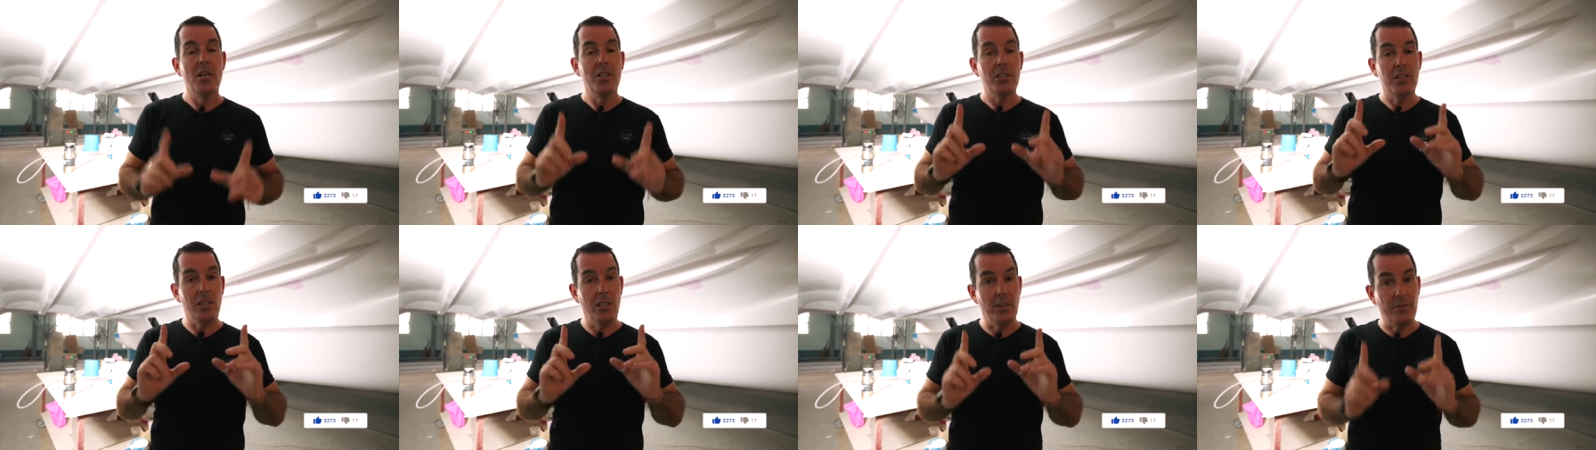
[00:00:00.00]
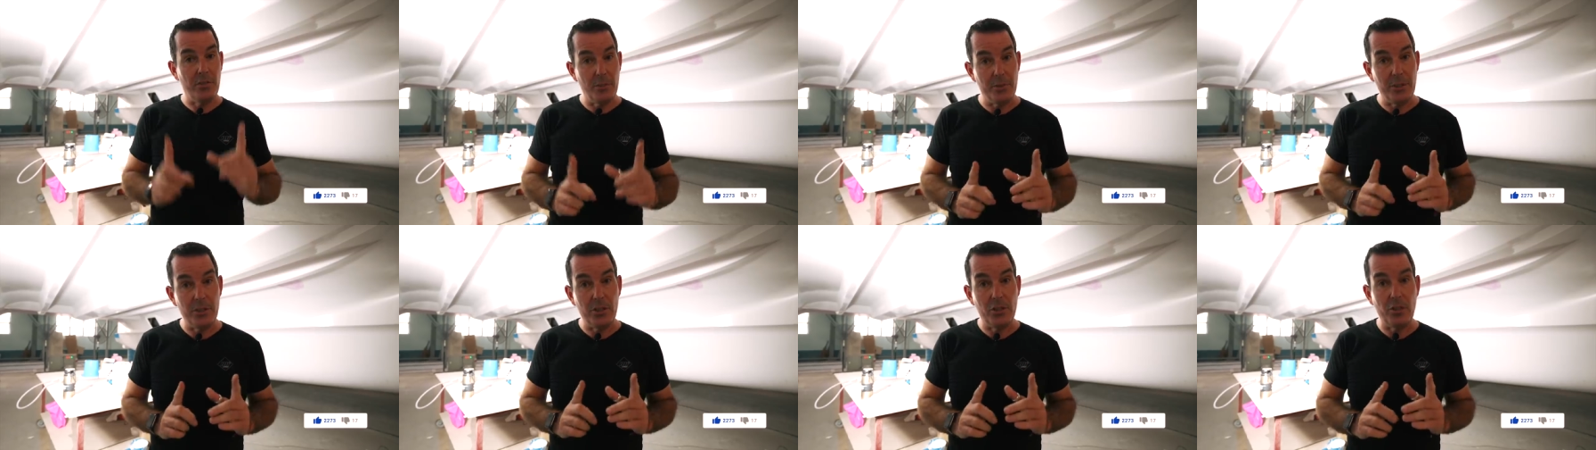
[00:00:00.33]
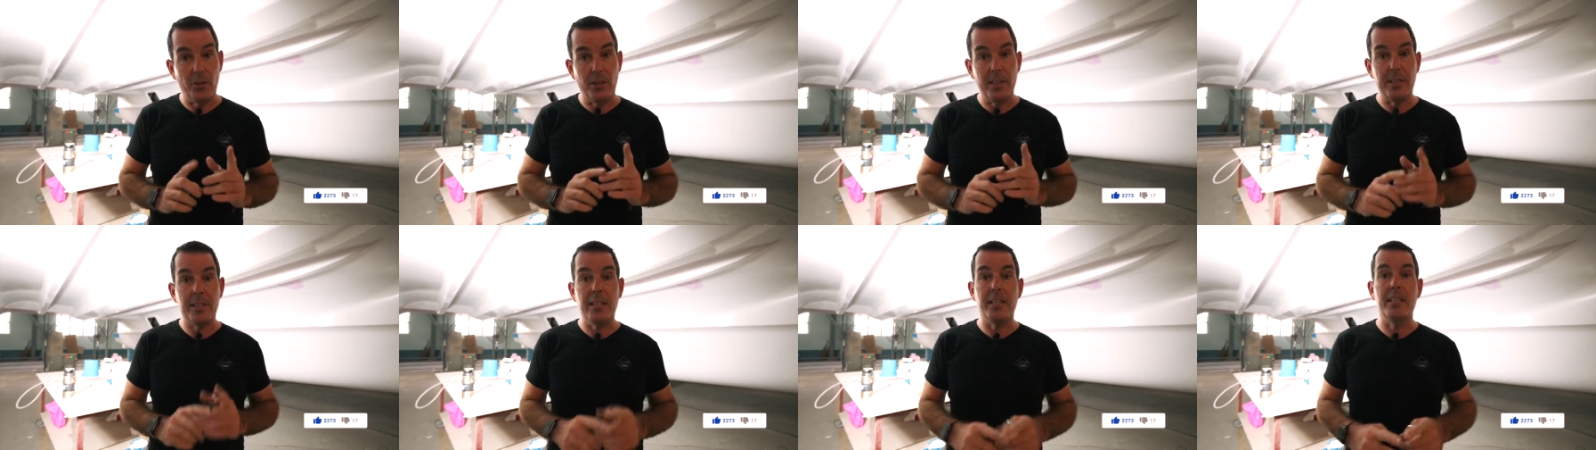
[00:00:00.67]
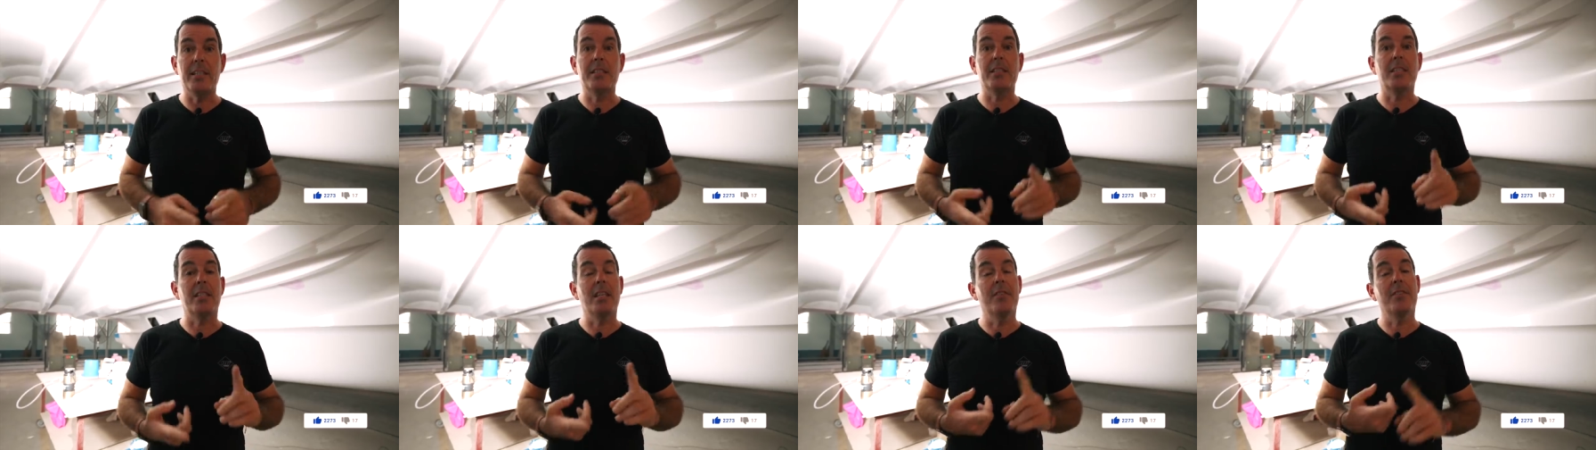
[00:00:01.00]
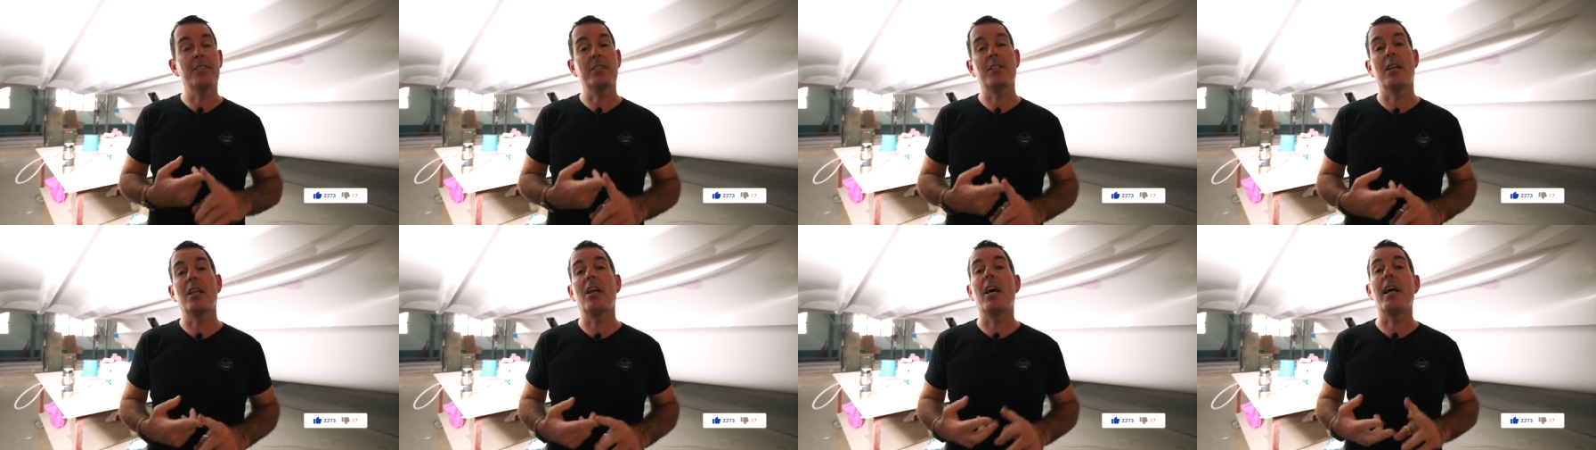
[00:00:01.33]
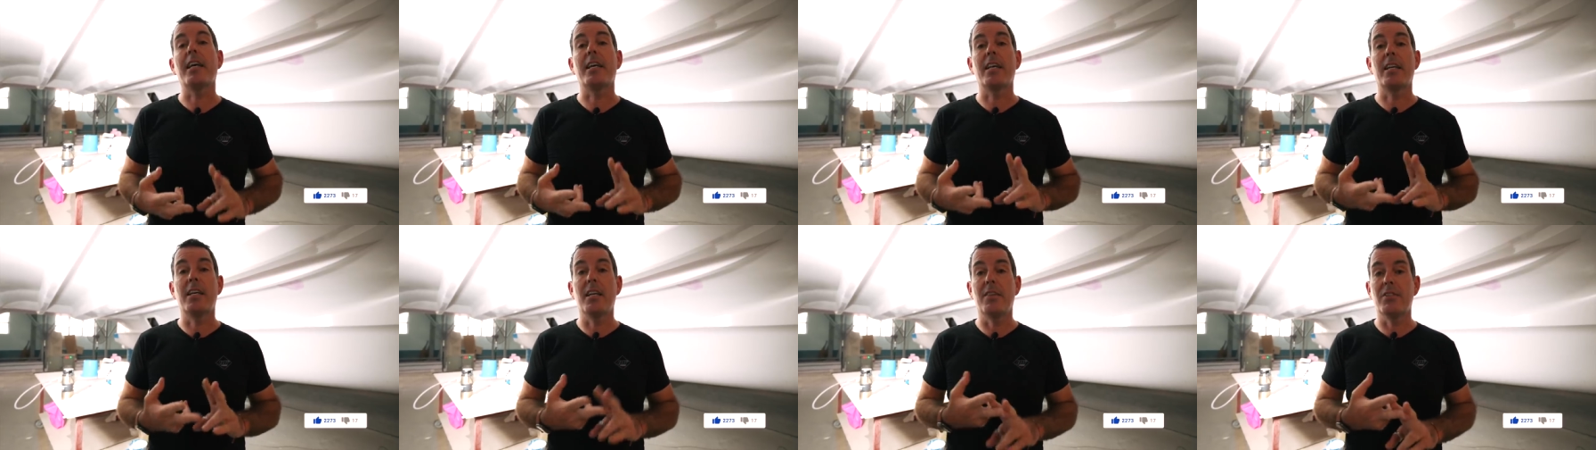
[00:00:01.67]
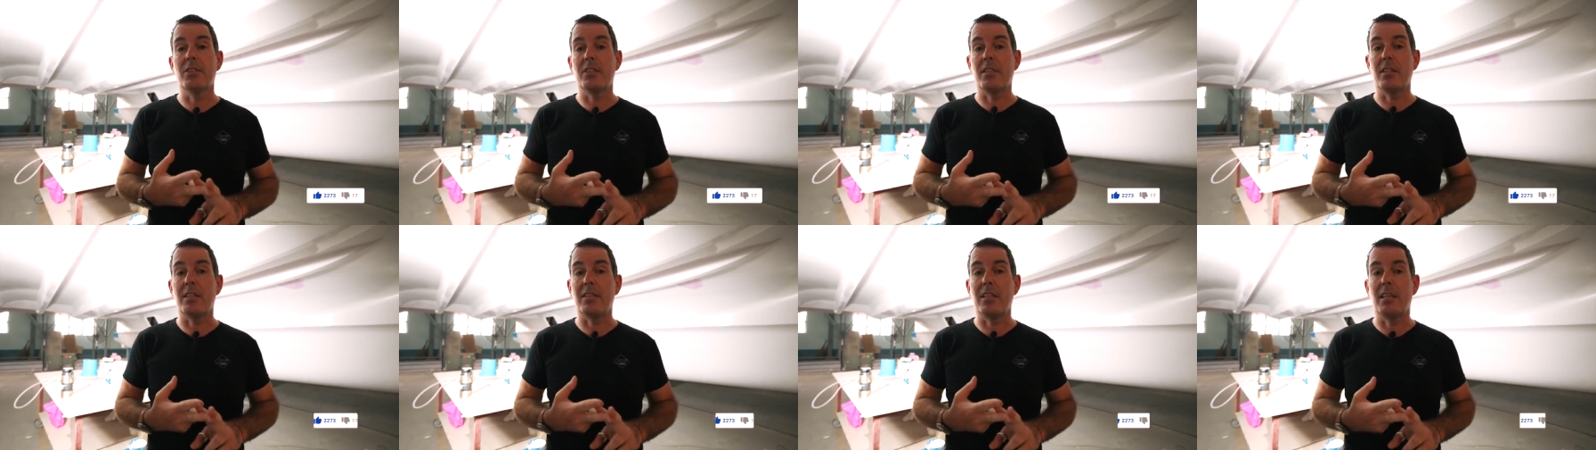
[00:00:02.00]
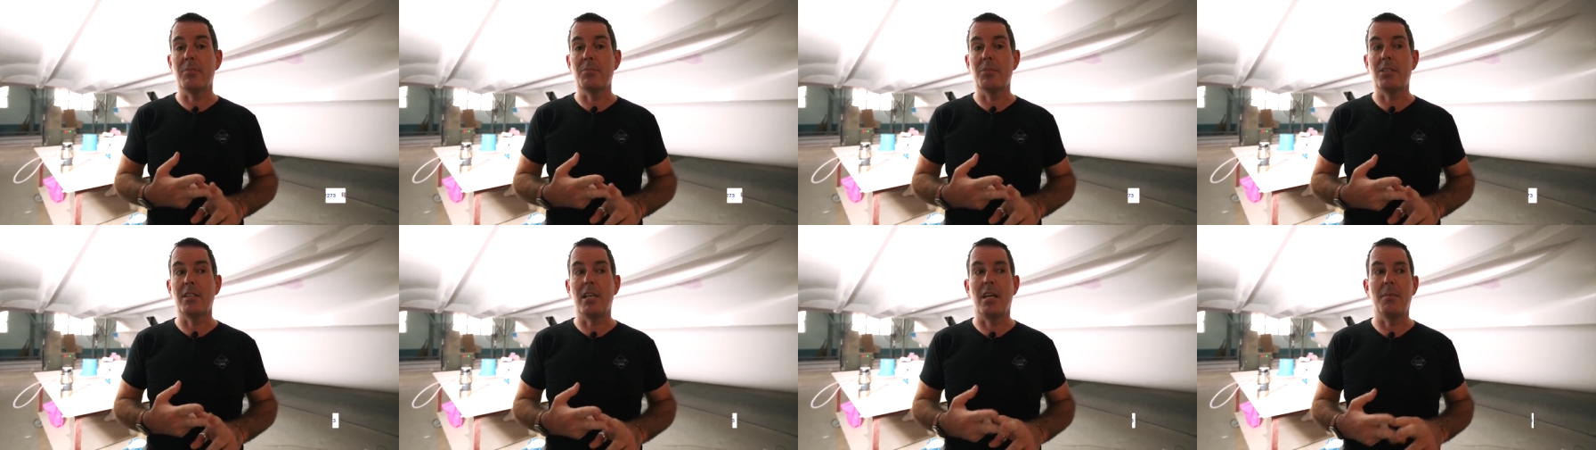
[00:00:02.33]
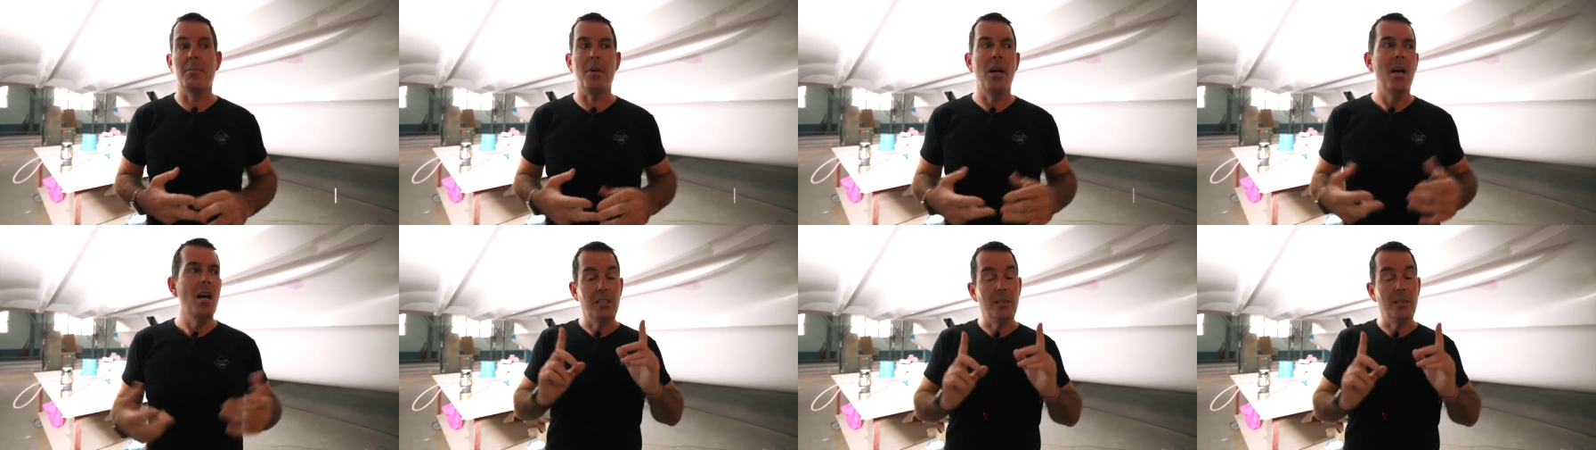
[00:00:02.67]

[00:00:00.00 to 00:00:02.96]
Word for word: So if you enjoyed this, give us a like, give us a thumbs up,